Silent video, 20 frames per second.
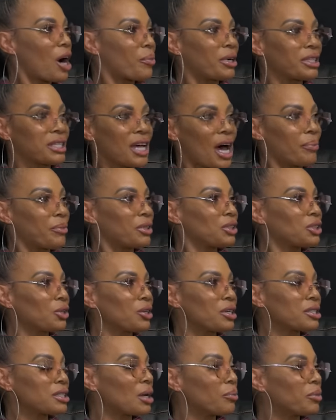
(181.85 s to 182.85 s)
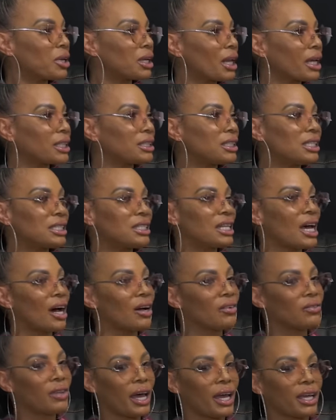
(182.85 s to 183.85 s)
crop her top and show her stomach. Like, she's
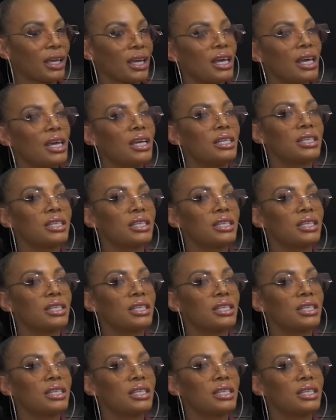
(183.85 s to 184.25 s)
not like